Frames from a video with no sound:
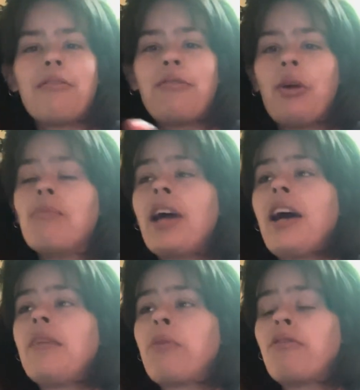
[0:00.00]
film
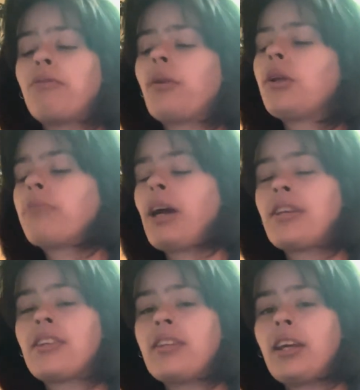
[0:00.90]
that and be fully present